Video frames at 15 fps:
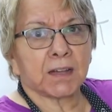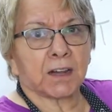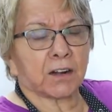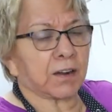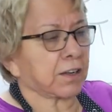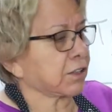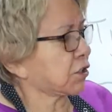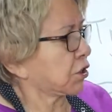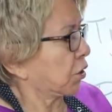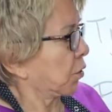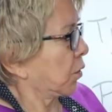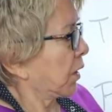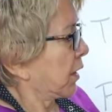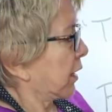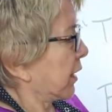All right,
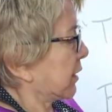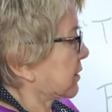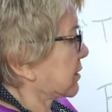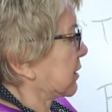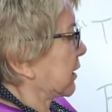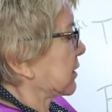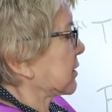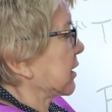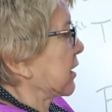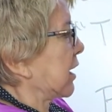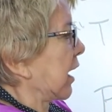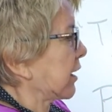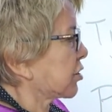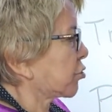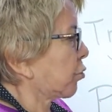so it's a
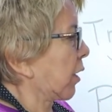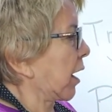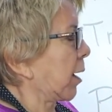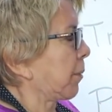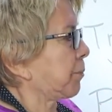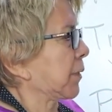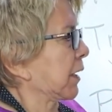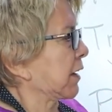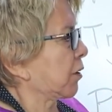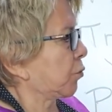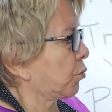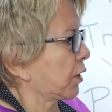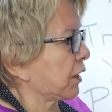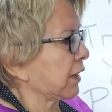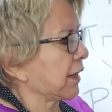nice wrap, and it
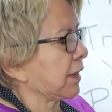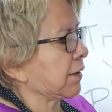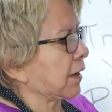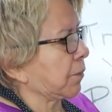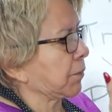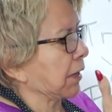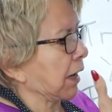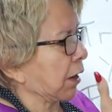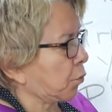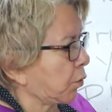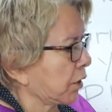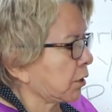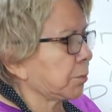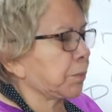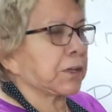really, I
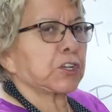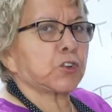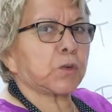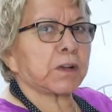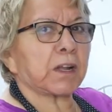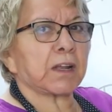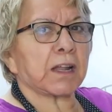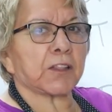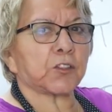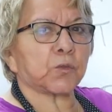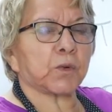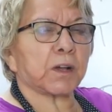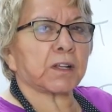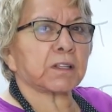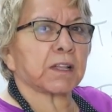will be doing another
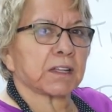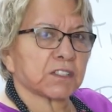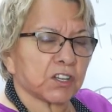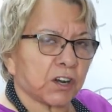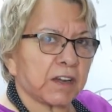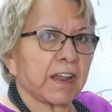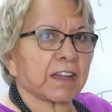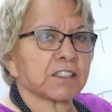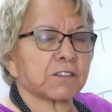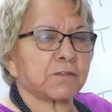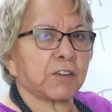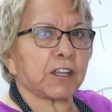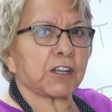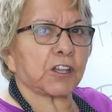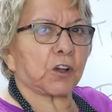one. That's our next
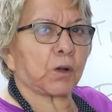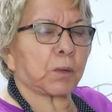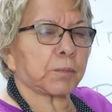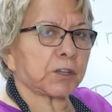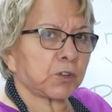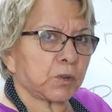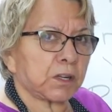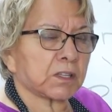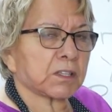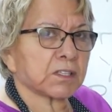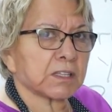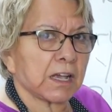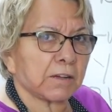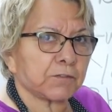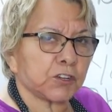video. I'll be doing it
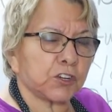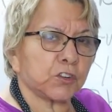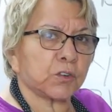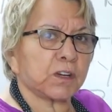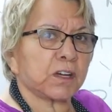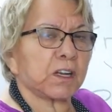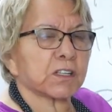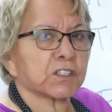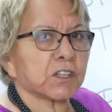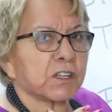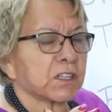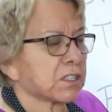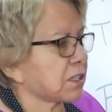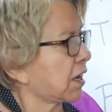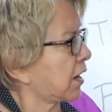this afternoon, and it's going
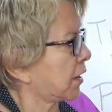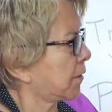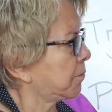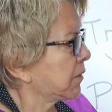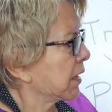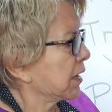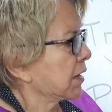to say